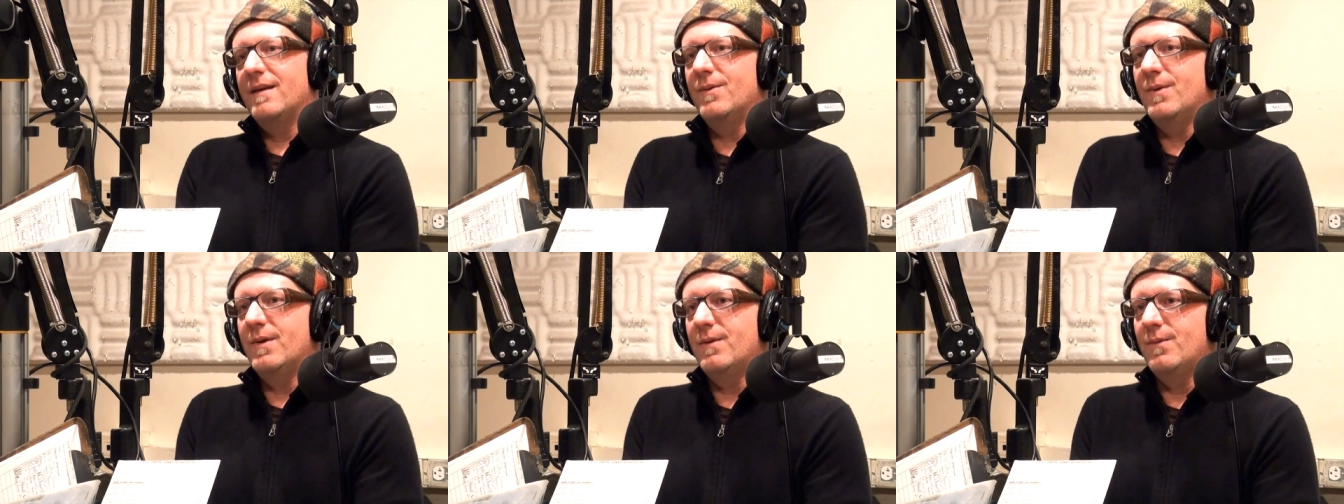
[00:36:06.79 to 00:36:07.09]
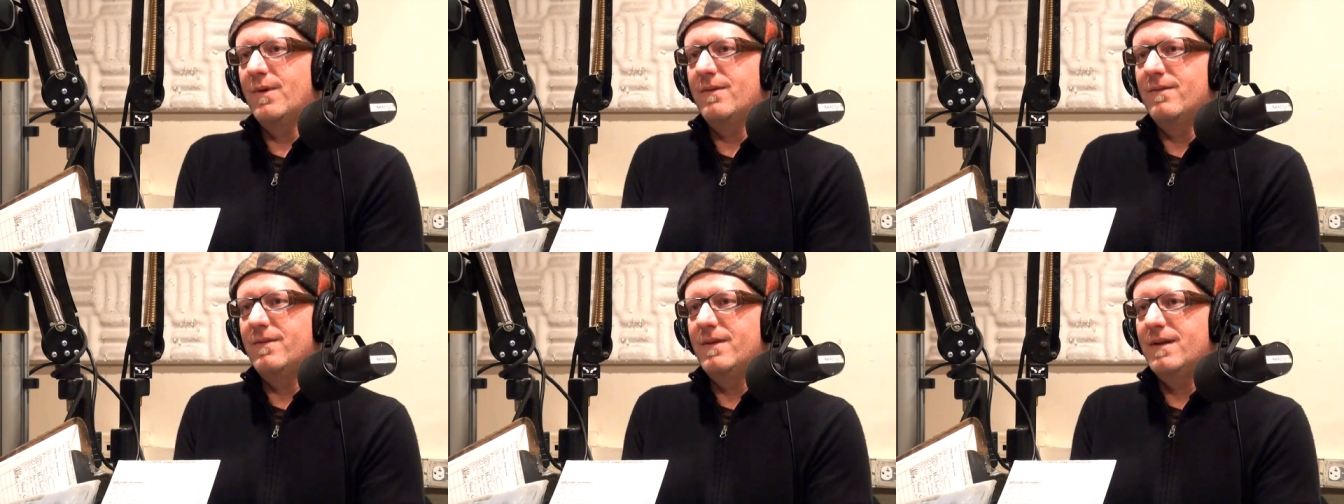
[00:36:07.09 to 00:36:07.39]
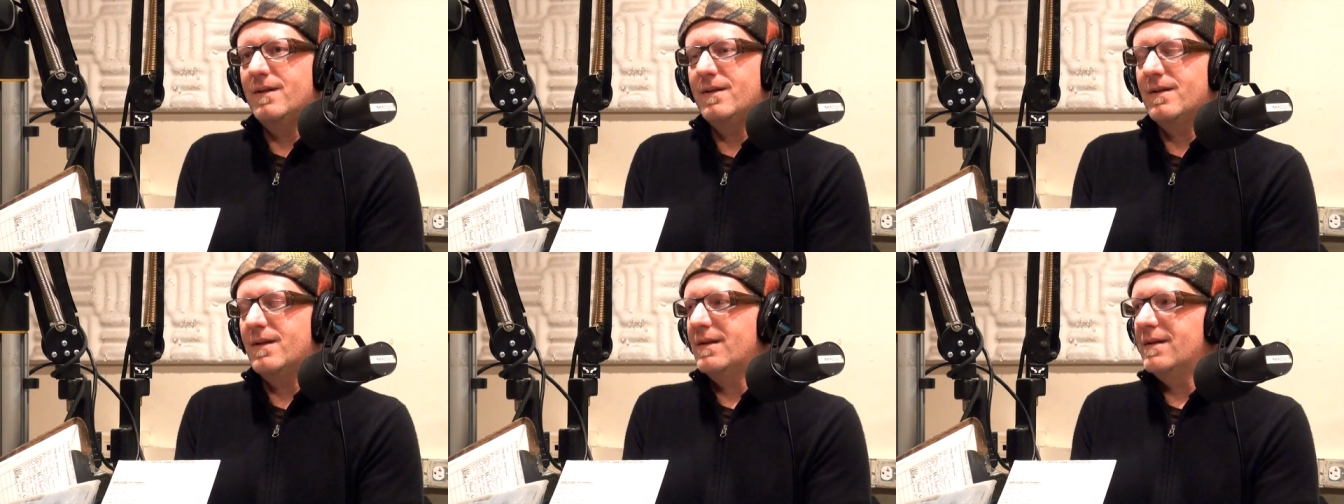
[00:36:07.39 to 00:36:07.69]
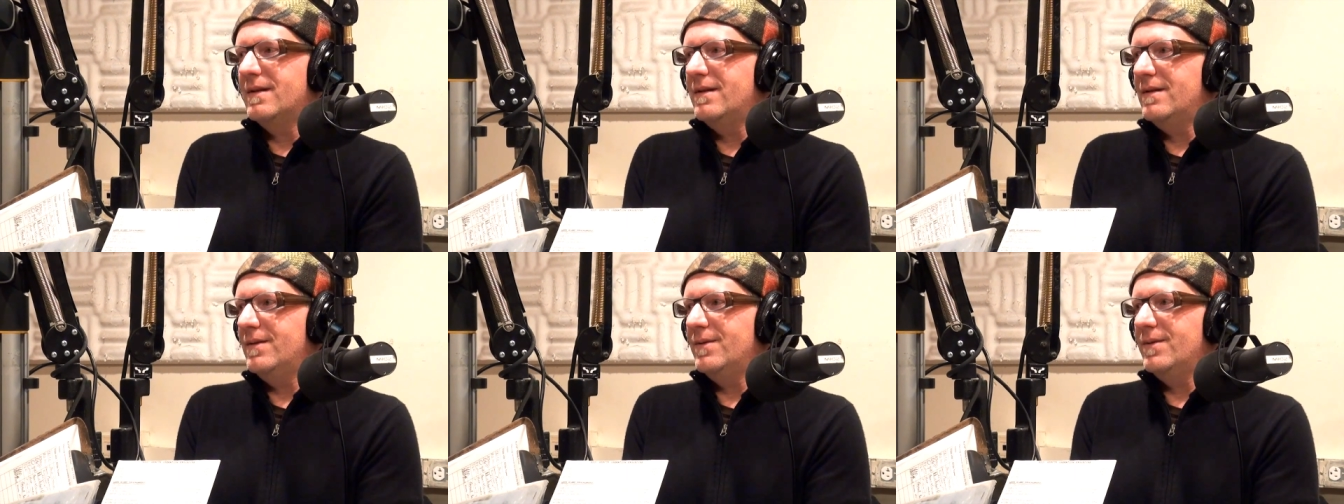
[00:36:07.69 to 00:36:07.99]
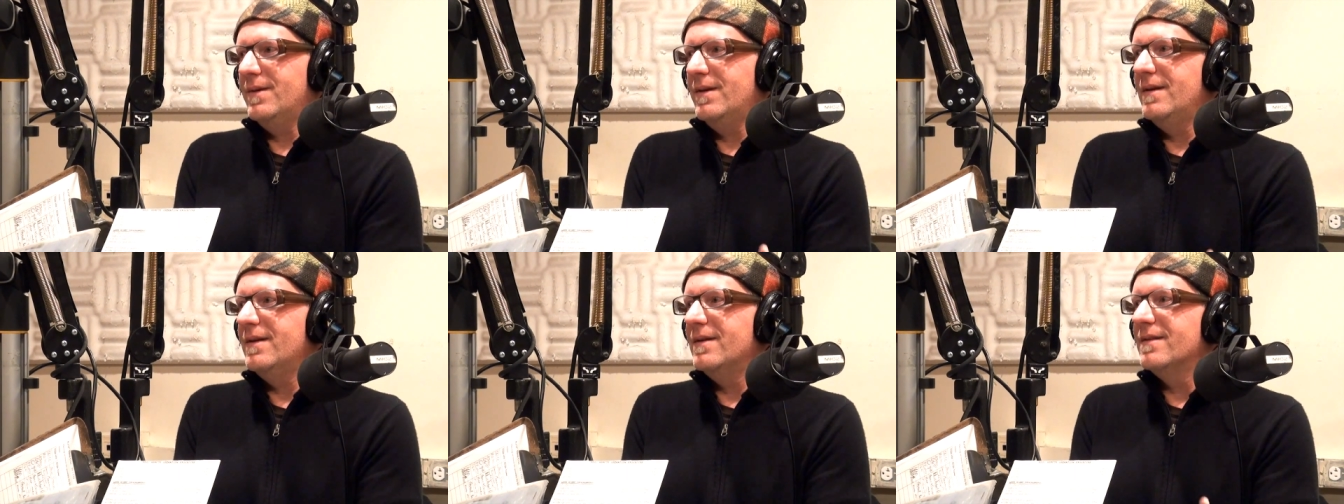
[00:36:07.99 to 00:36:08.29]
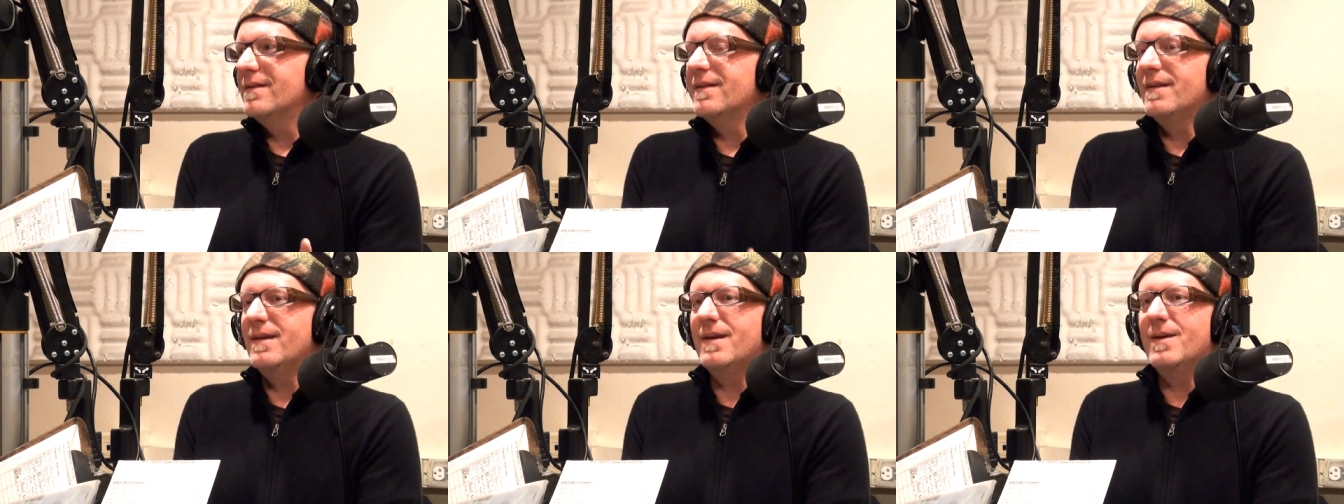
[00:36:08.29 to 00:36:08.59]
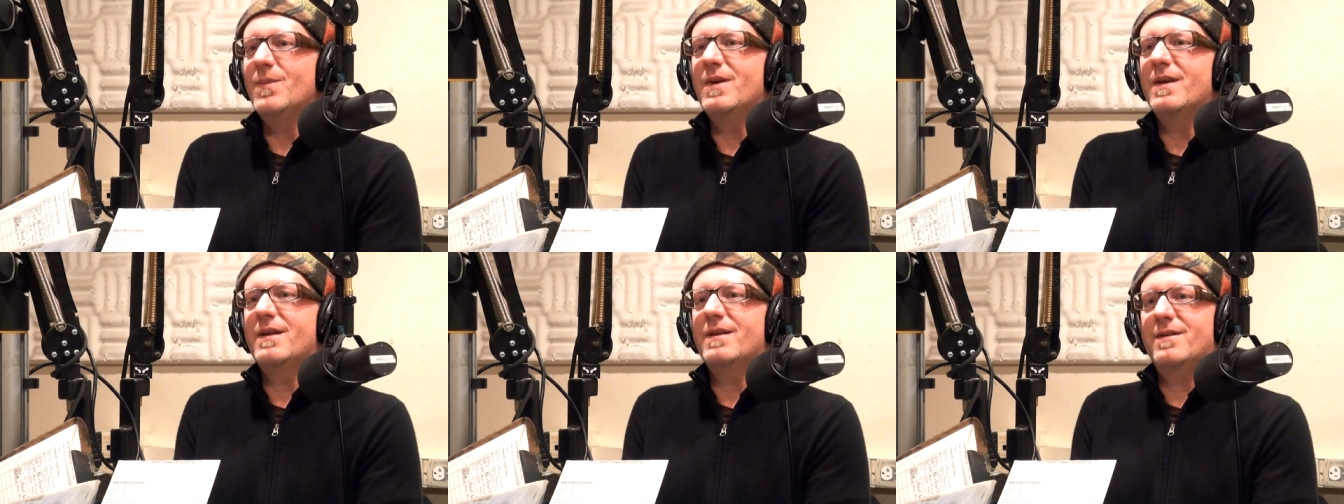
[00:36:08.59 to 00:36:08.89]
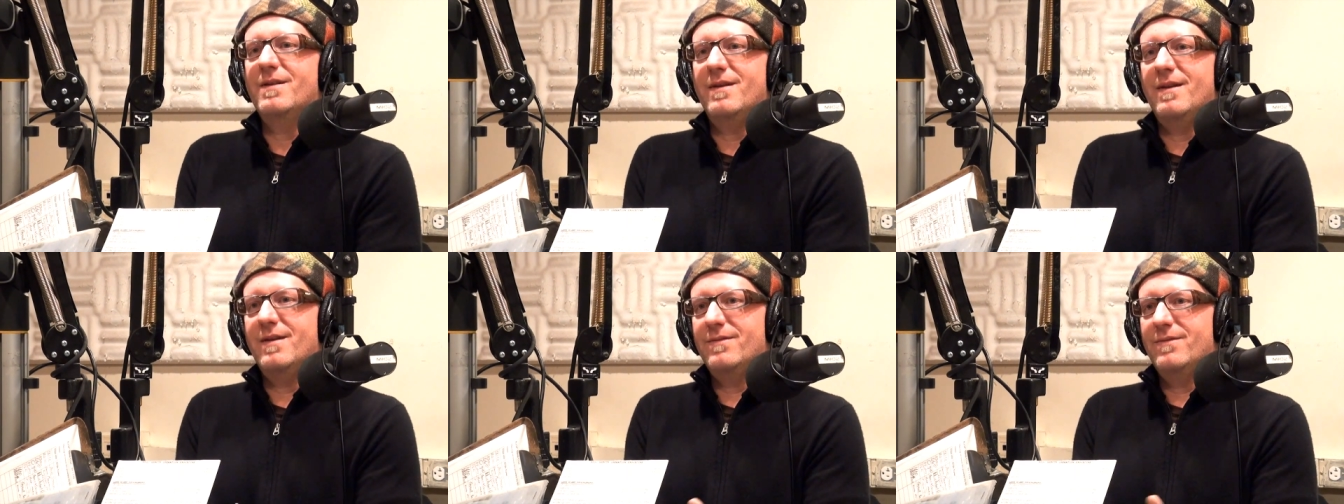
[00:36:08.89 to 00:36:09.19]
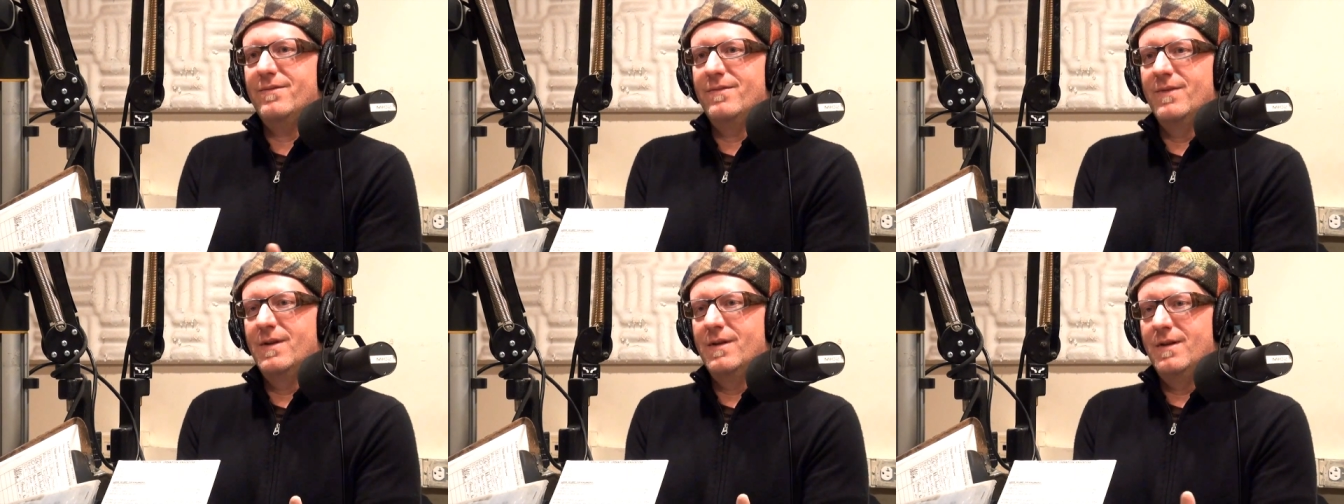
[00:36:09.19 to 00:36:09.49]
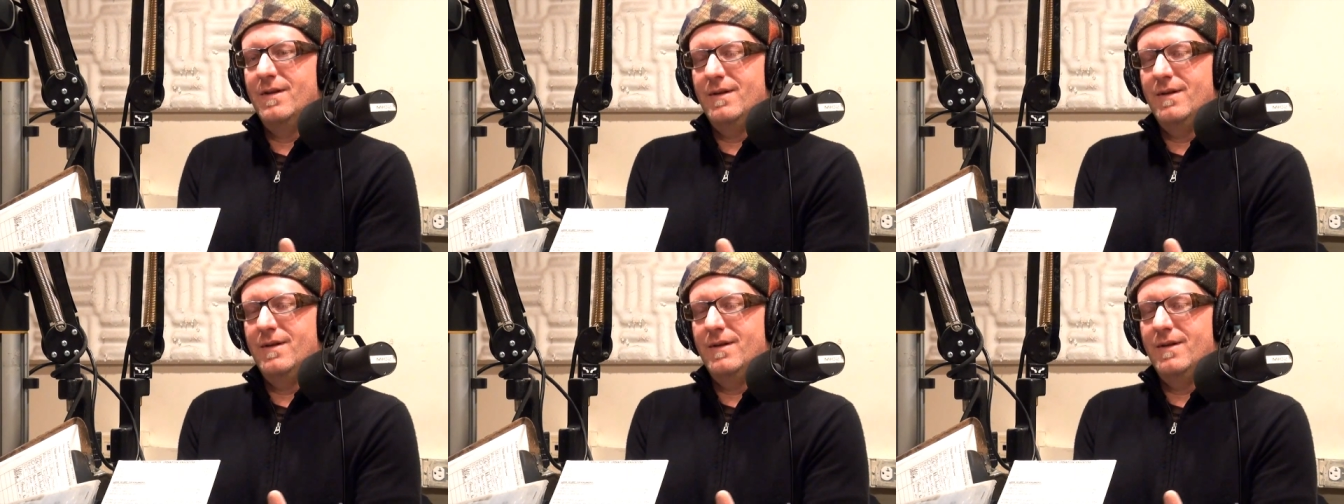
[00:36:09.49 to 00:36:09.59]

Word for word: it would reveal into his image of